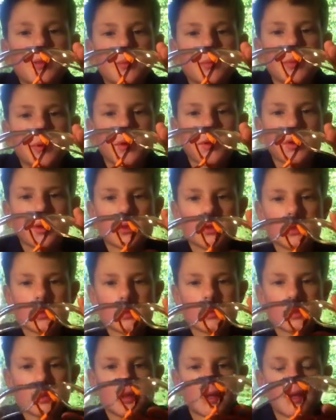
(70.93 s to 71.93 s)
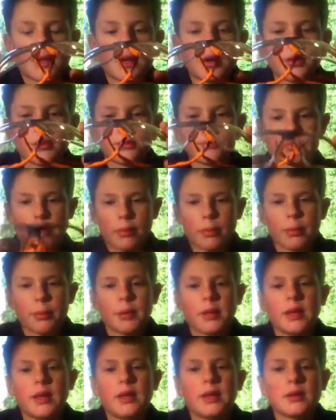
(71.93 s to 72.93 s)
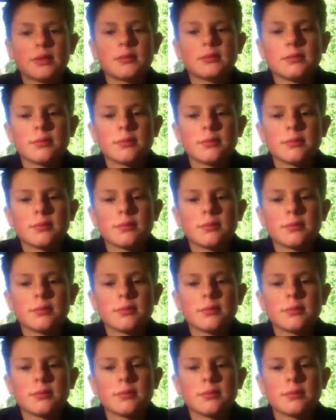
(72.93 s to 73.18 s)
But I'd probably